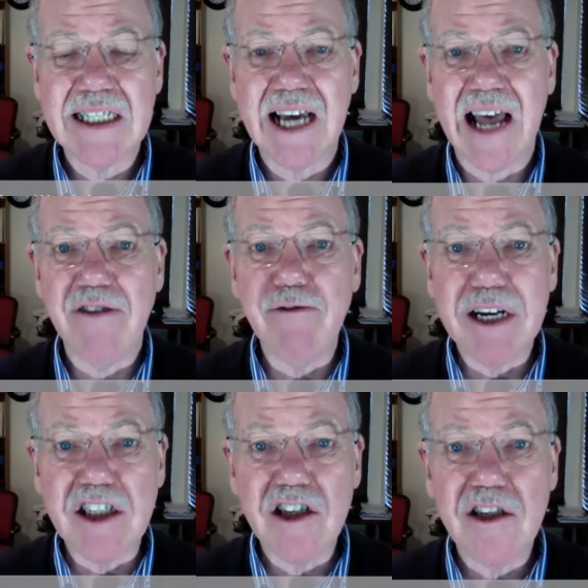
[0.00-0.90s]
either
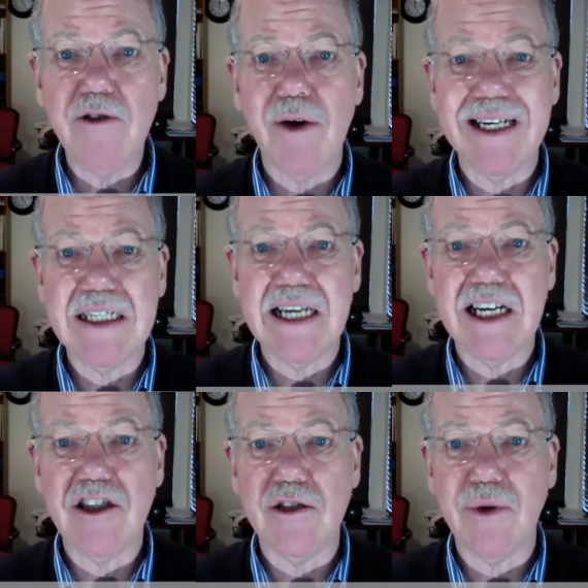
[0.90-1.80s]
registered or under
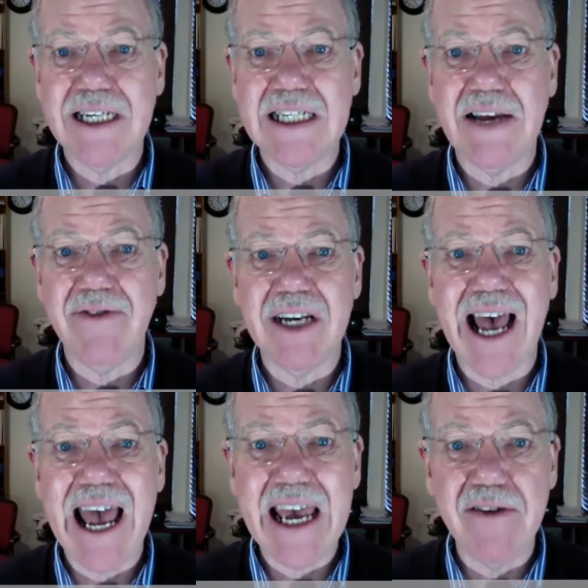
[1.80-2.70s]
Section
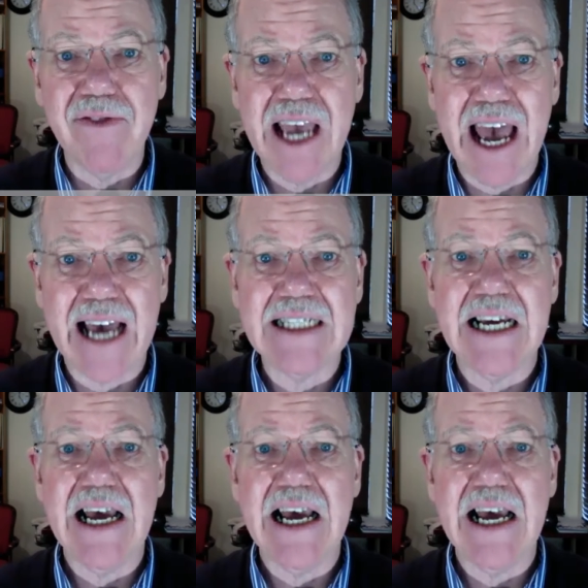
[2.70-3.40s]
27A of the Act.